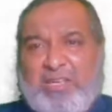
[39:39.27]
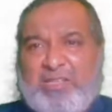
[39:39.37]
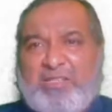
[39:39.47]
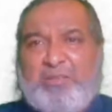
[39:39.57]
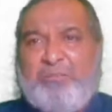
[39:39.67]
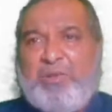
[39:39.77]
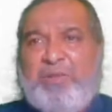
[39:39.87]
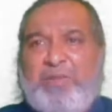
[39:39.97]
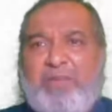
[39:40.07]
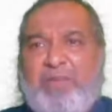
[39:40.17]
A simple
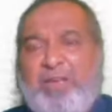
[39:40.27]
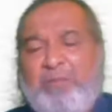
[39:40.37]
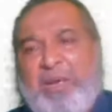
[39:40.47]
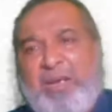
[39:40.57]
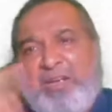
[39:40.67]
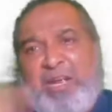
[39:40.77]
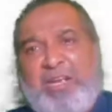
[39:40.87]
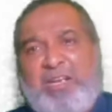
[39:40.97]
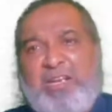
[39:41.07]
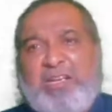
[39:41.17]
wave like a pattern,
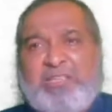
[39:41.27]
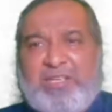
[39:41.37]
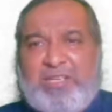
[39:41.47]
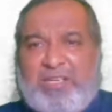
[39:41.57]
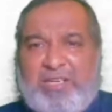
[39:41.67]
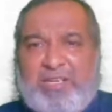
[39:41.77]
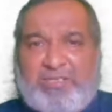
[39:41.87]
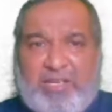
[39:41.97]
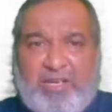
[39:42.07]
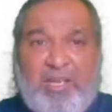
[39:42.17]
anticline, syncline is
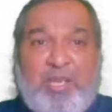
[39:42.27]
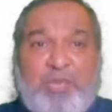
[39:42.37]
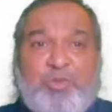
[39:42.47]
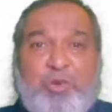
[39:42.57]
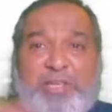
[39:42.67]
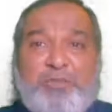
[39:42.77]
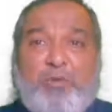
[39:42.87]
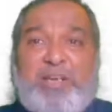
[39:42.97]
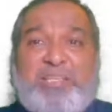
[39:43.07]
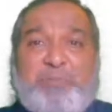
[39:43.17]
there. So it is
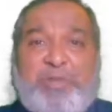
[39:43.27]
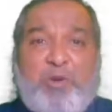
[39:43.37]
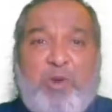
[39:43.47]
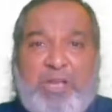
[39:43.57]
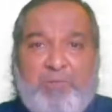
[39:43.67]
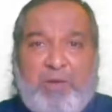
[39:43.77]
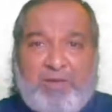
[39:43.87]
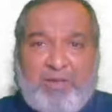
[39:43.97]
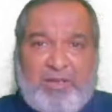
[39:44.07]
called as periodic one.